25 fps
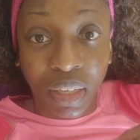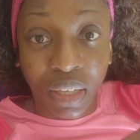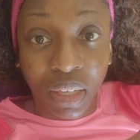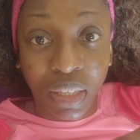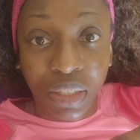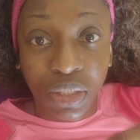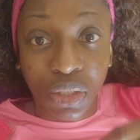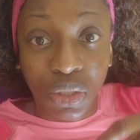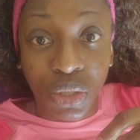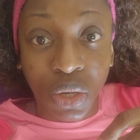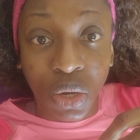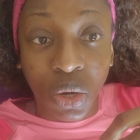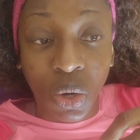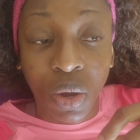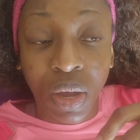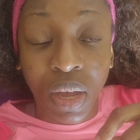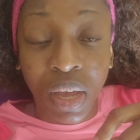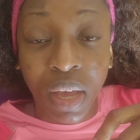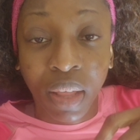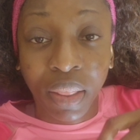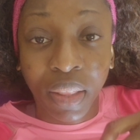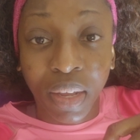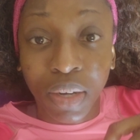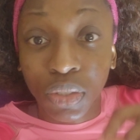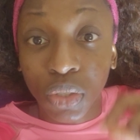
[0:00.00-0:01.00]
And so
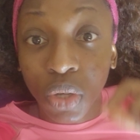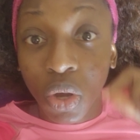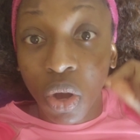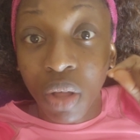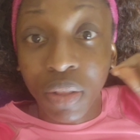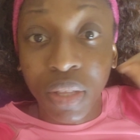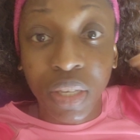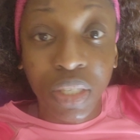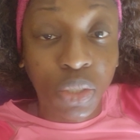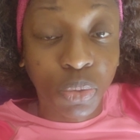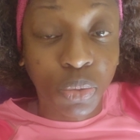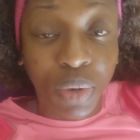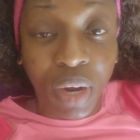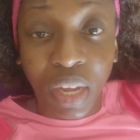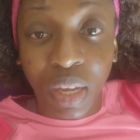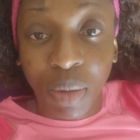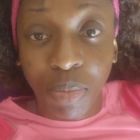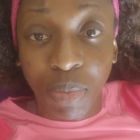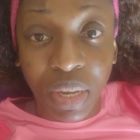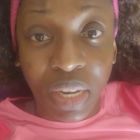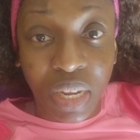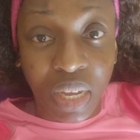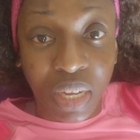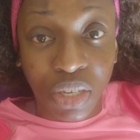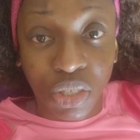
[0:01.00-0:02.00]
there's all these
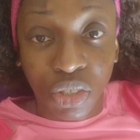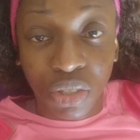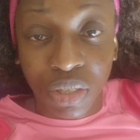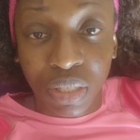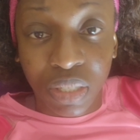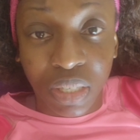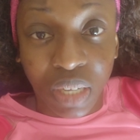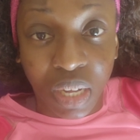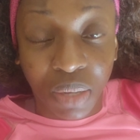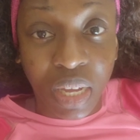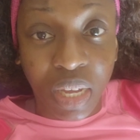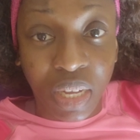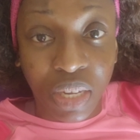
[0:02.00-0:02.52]
recommendations